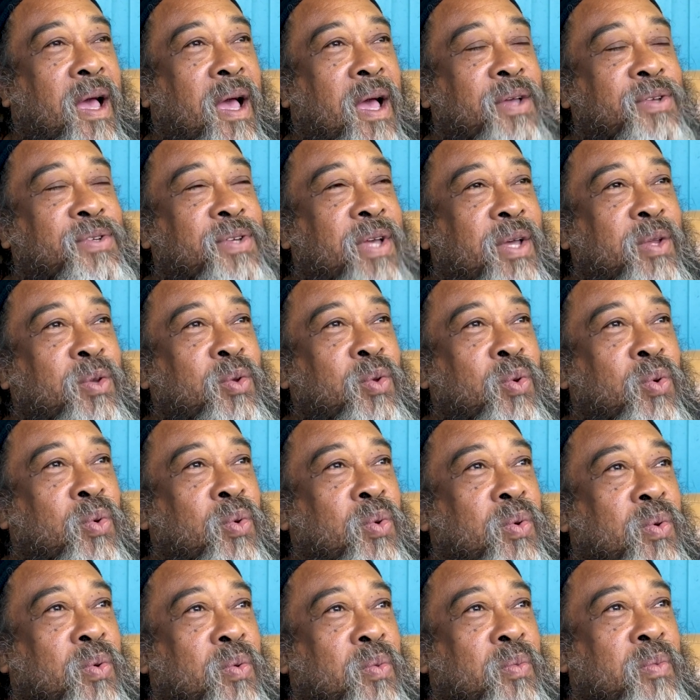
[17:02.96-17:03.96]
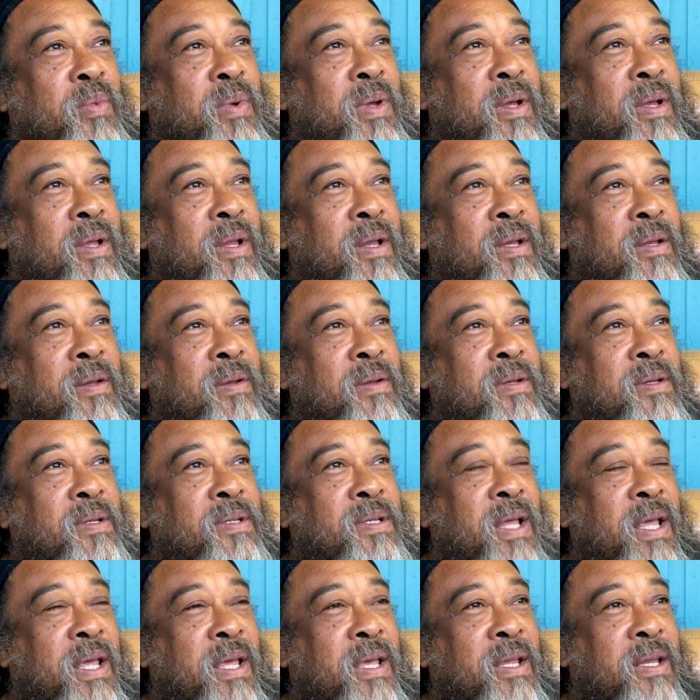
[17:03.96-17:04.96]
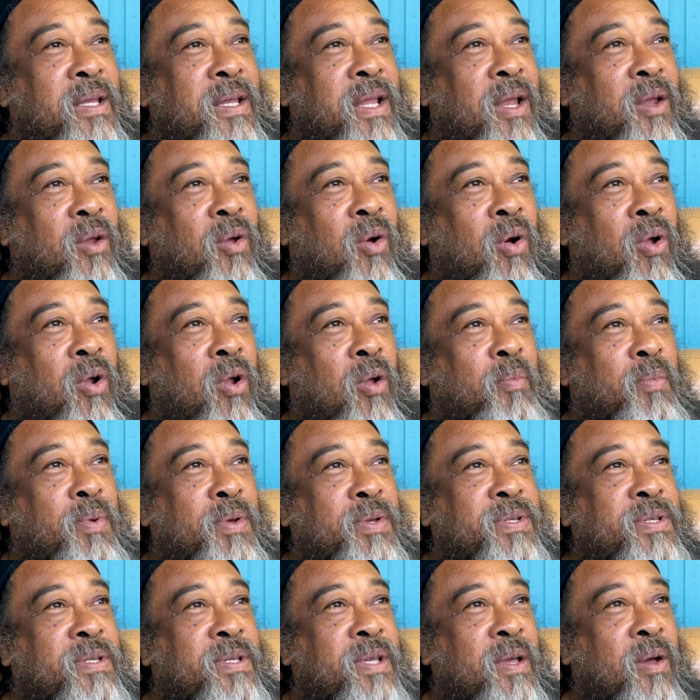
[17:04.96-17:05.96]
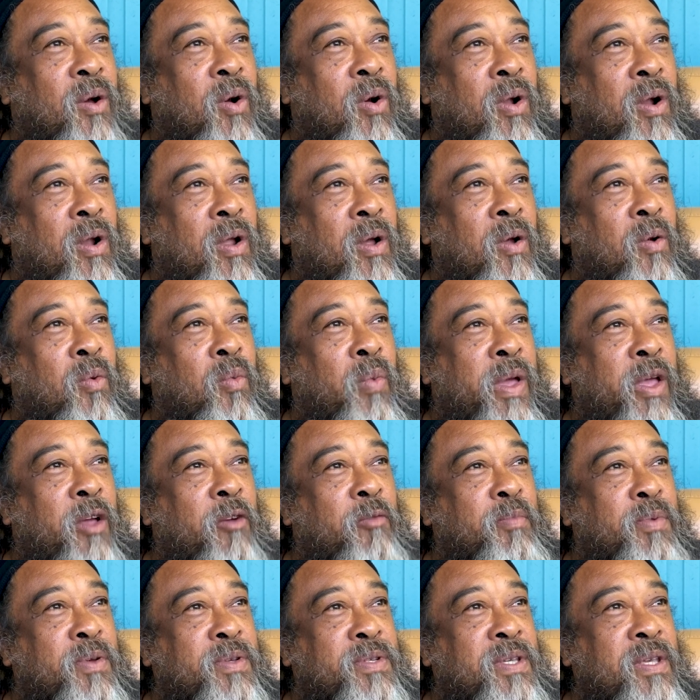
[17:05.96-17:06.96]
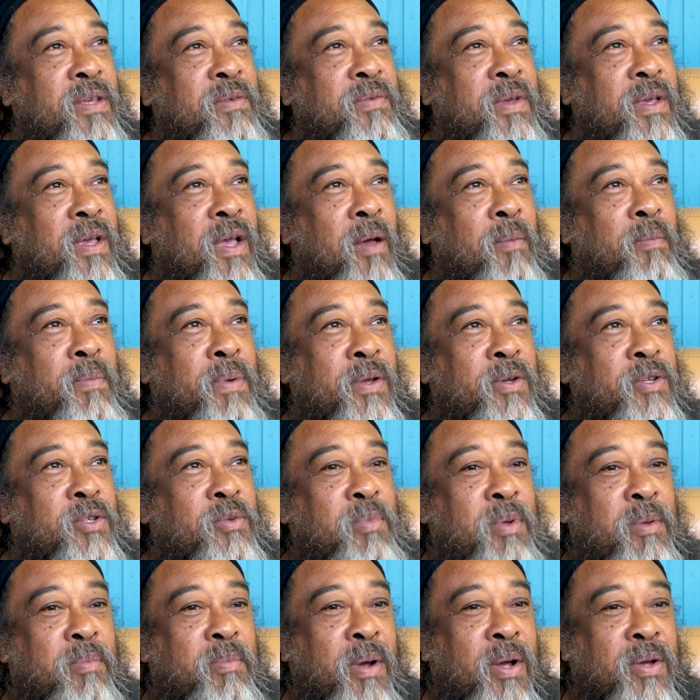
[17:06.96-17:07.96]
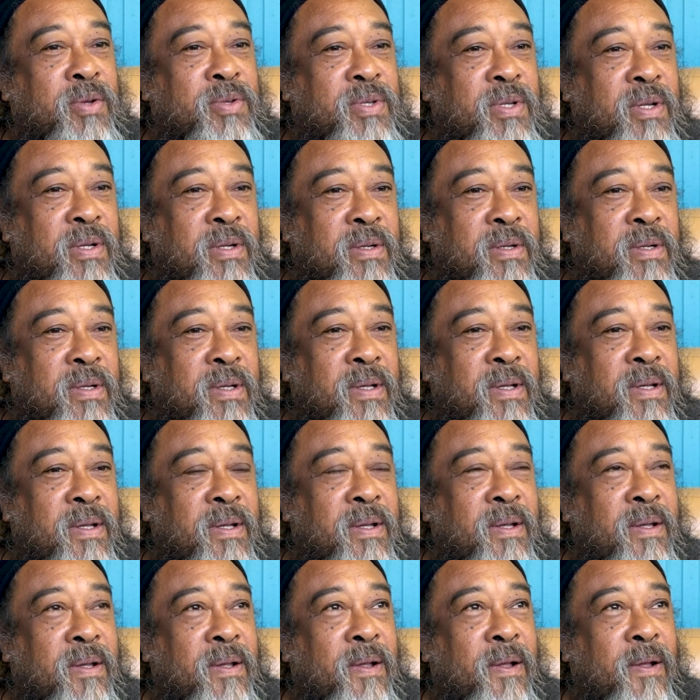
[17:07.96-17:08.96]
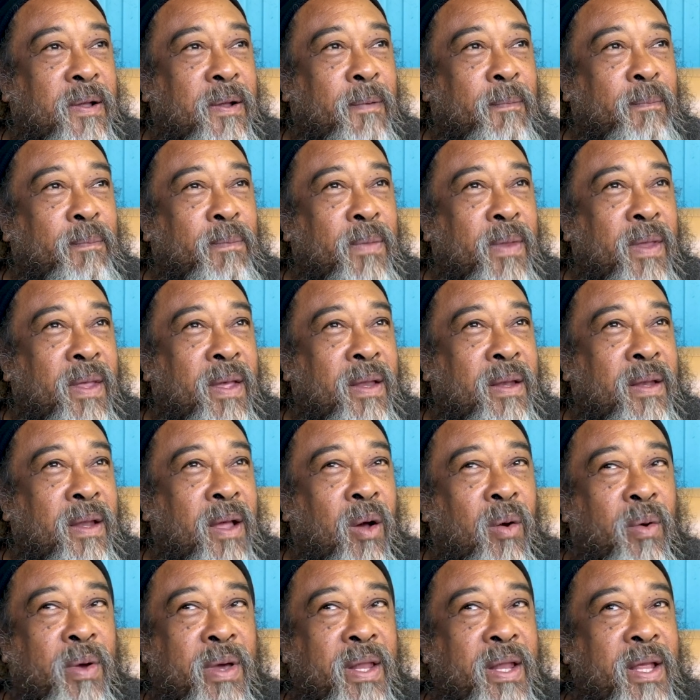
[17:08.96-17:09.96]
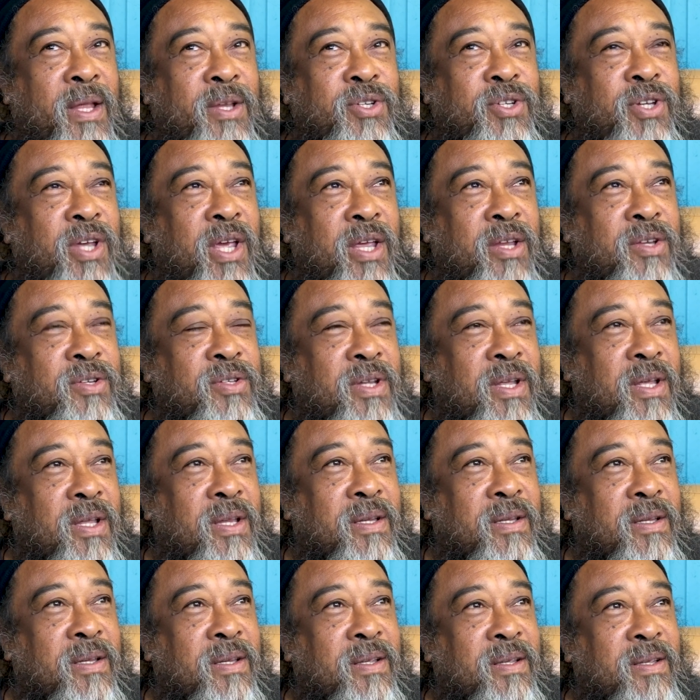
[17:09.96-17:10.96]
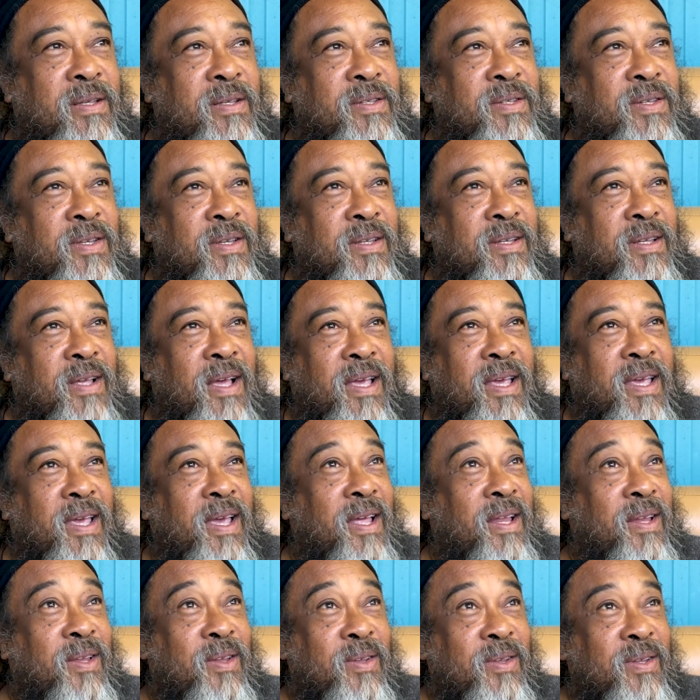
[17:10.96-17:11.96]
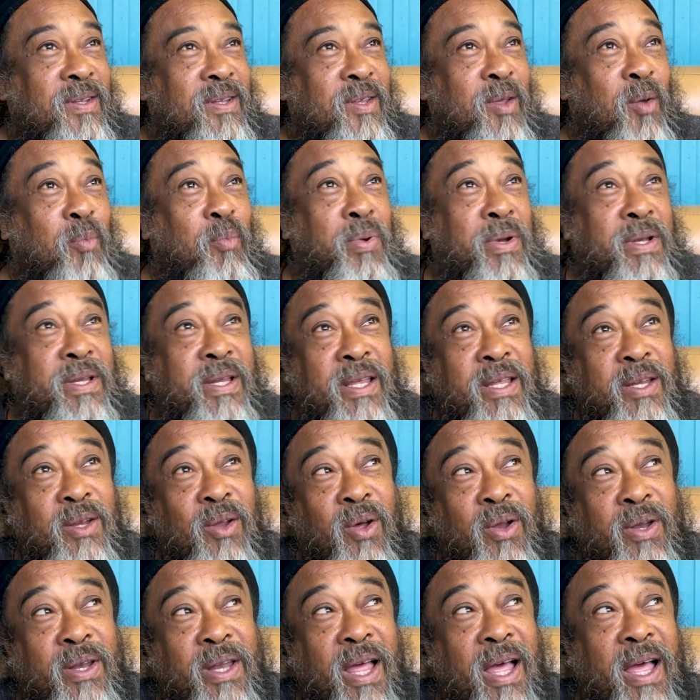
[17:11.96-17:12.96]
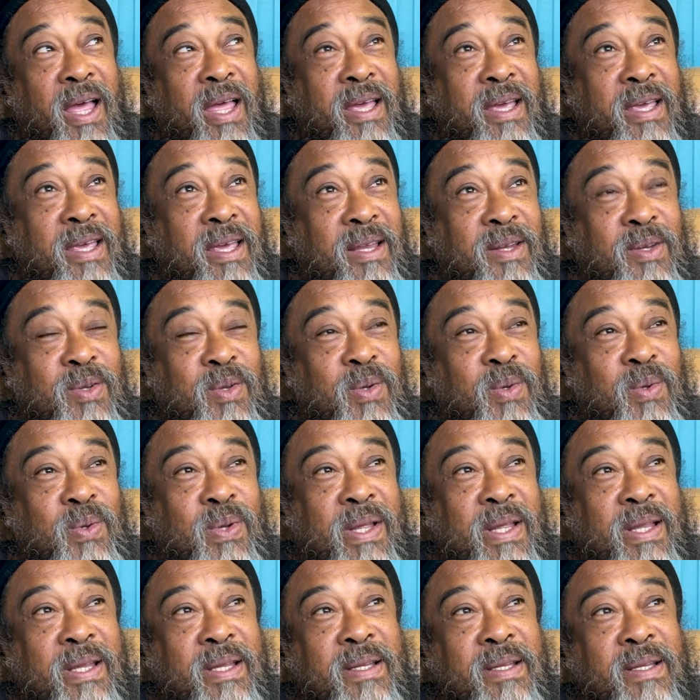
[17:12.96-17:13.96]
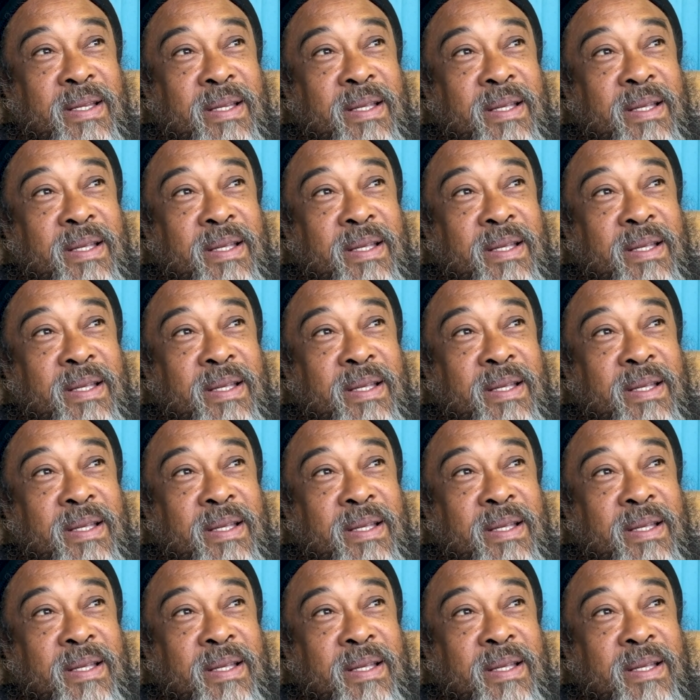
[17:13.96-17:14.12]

as I do, and taking that all our way of perceiving appears to be personal. And how can I change that? Again, you're putting it on the I again to do that.